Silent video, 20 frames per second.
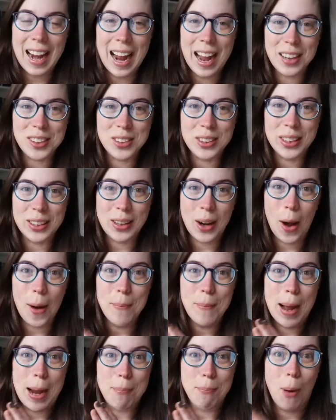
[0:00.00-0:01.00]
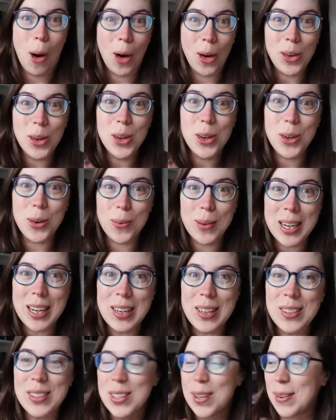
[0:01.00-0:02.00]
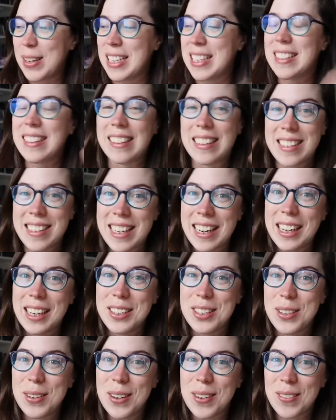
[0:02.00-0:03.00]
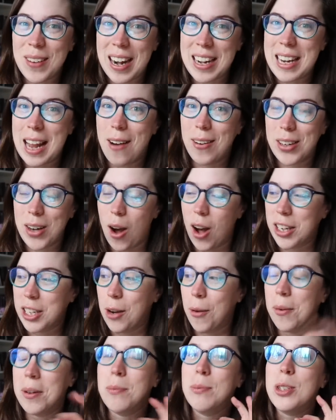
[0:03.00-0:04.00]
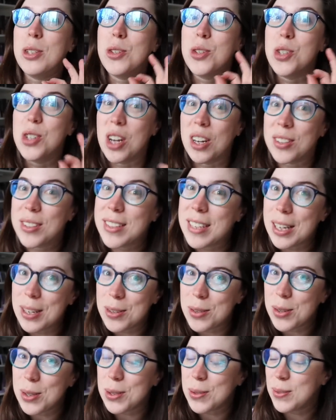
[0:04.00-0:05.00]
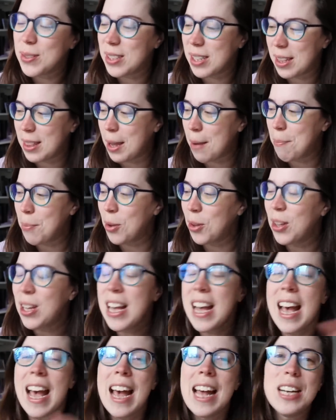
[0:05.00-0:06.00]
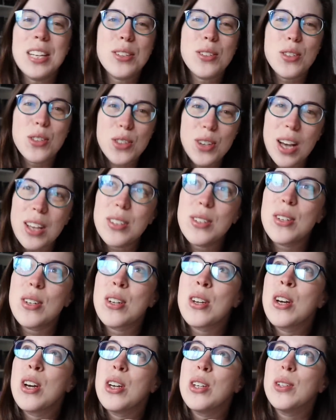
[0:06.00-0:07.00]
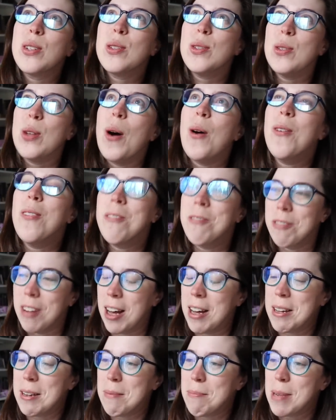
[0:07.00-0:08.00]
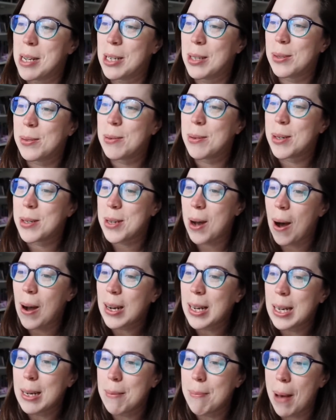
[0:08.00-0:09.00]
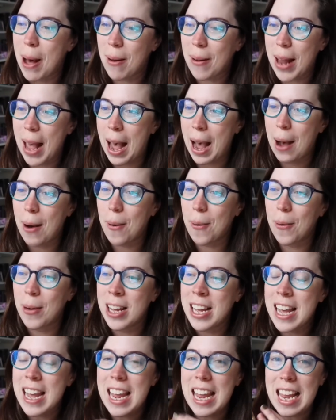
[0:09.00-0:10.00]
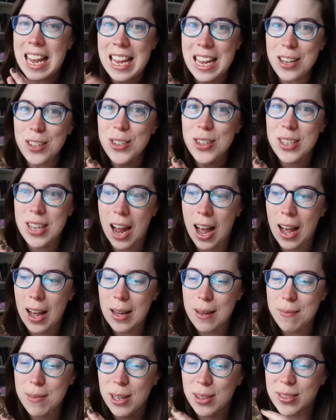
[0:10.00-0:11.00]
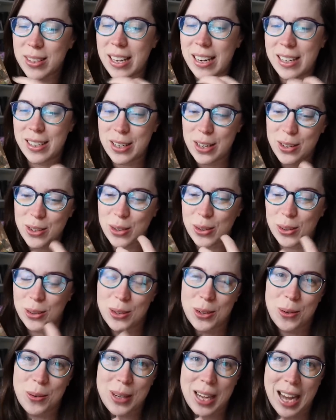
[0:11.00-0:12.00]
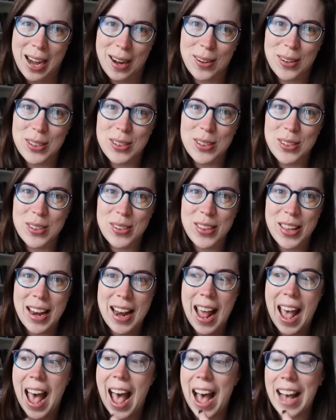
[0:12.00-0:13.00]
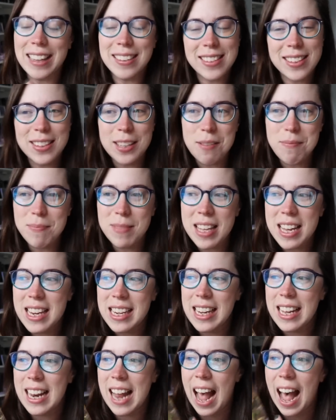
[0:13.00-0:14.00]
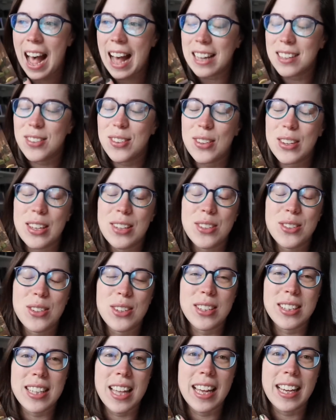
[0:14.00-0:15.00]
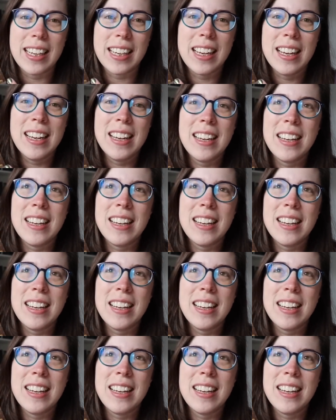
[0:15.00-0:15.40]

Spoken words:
I actually got my partner to read it, so he's listening to it right now on audio and was just introduced to Thimble. And it's just so fun because we were talking about how each time there's an additional new character that adds something and adds this just, like,